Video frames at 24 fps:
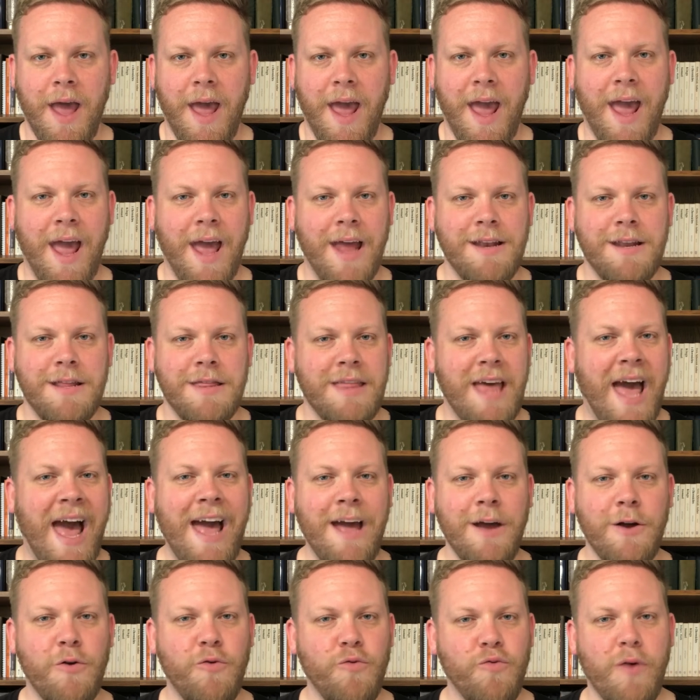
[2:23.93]
And
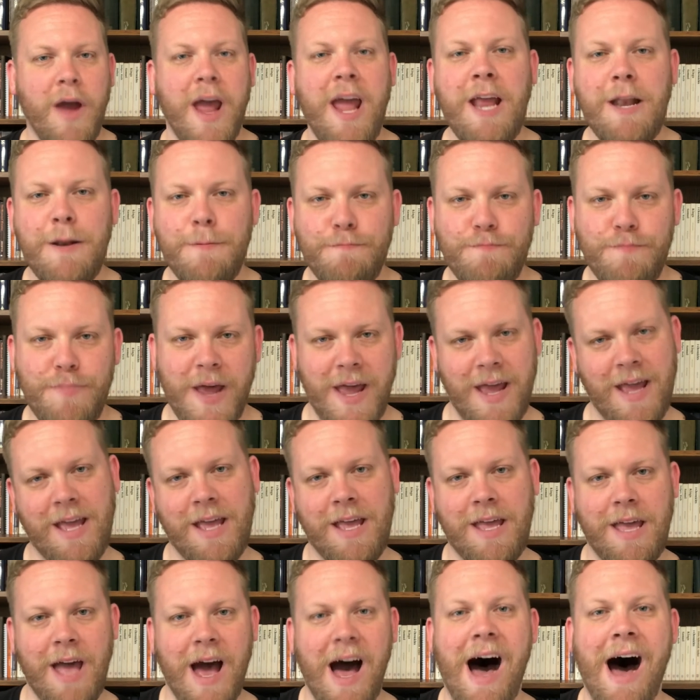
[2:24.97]
that great big
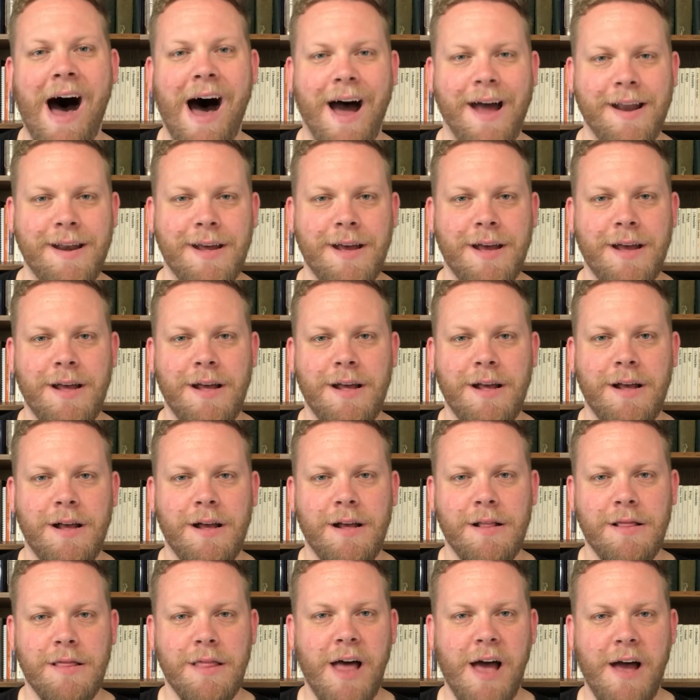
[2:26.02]
God
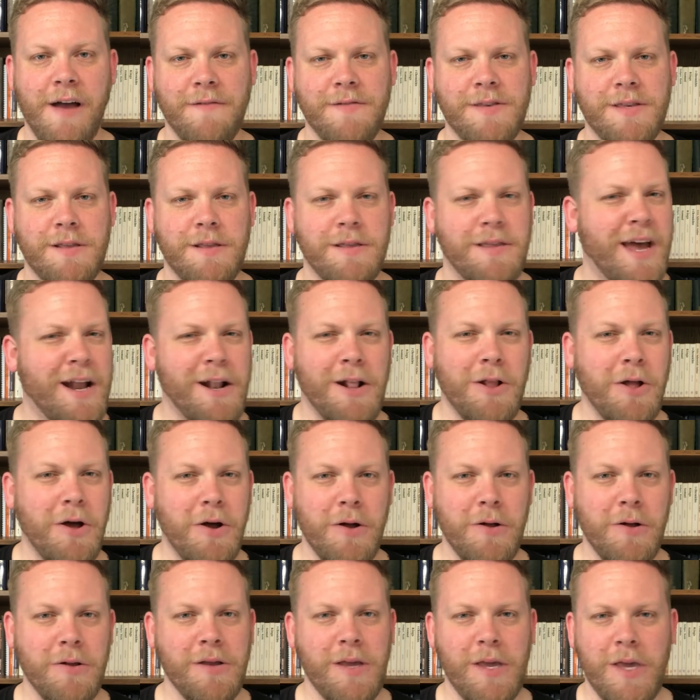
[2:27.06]
loves little
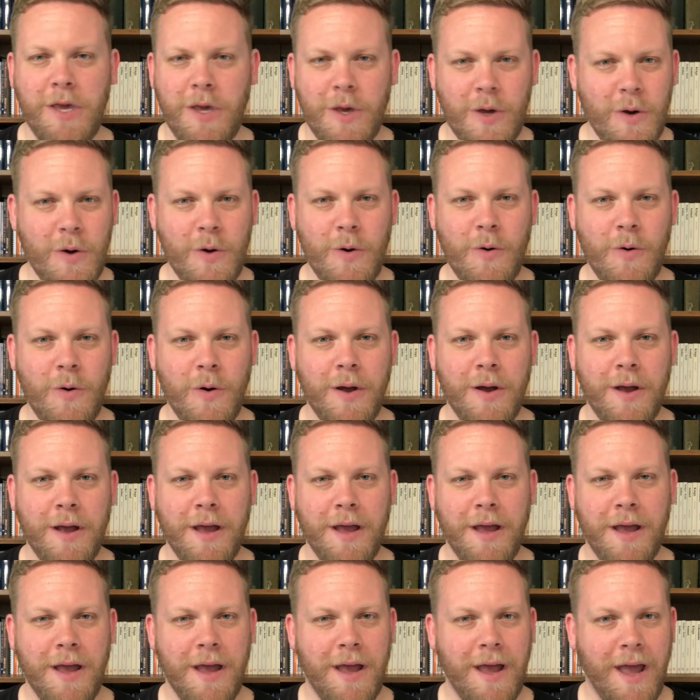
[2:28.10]
old you
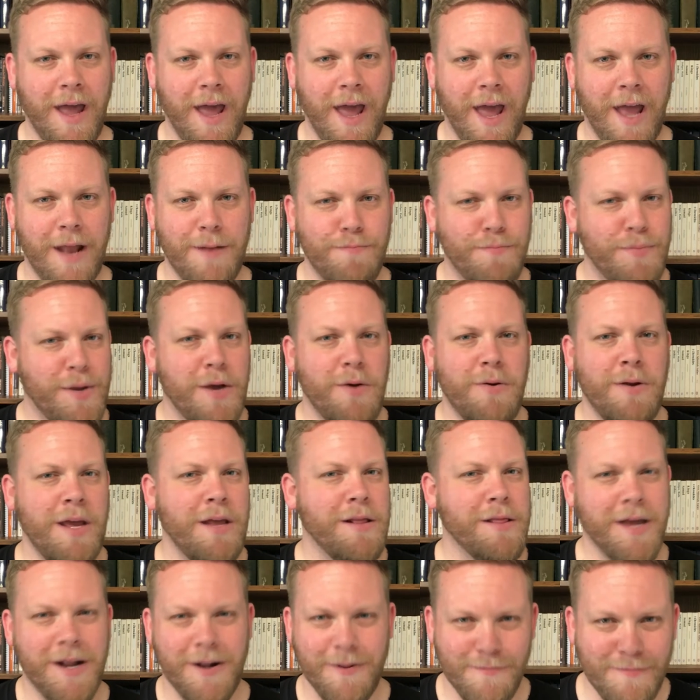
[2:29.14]
and puny
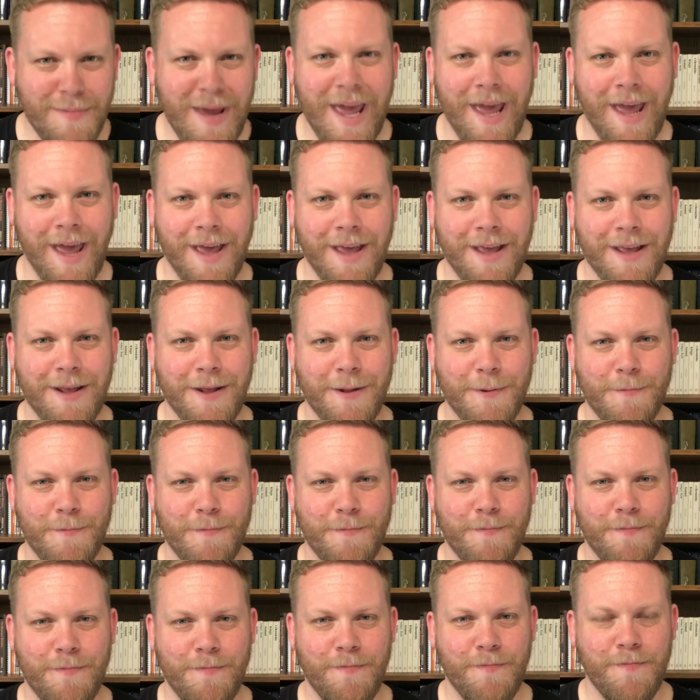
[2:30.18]
little me.
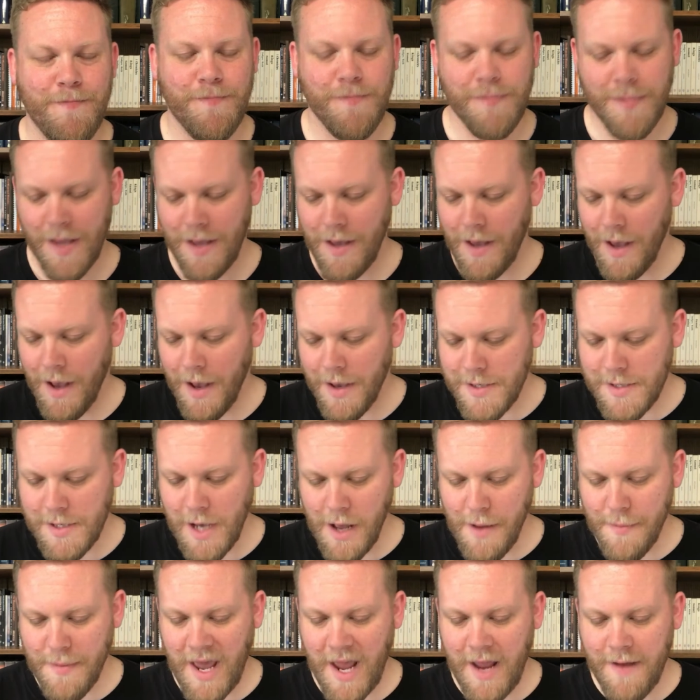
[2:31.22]

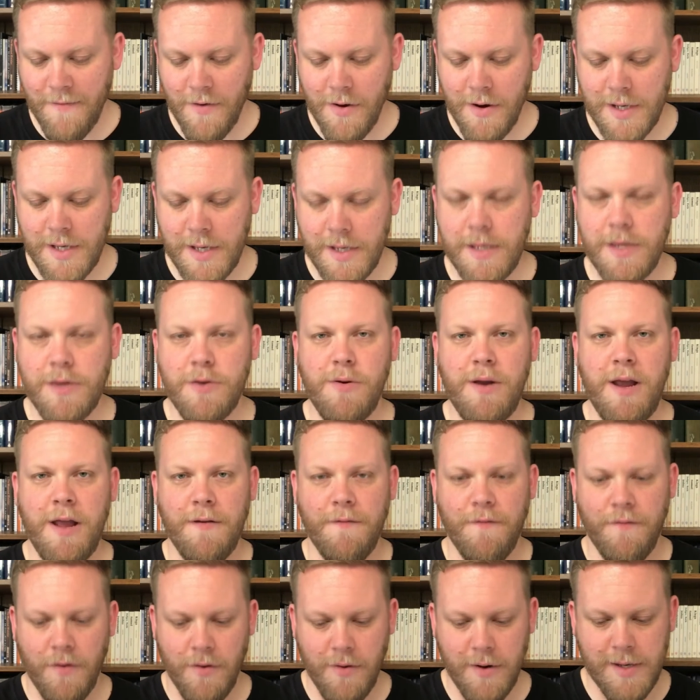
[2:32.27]
Psalm 8, verses 3
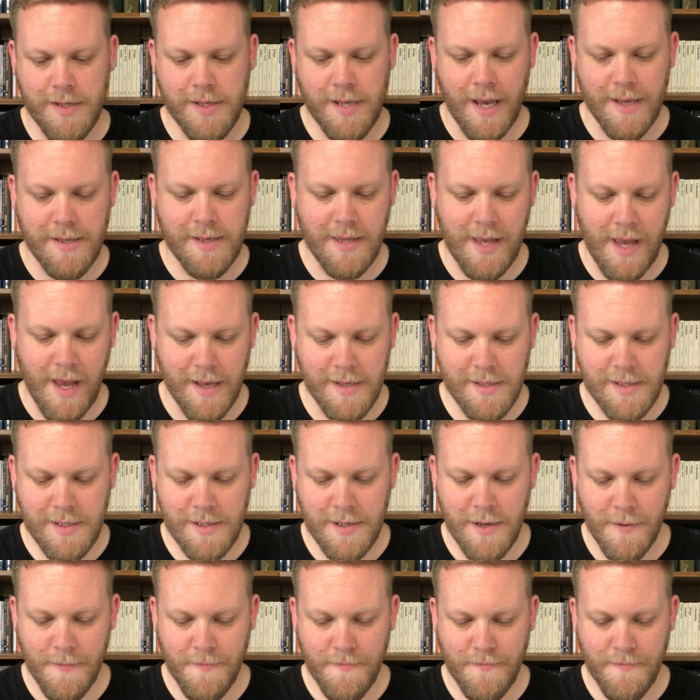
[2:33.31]
and 4 says this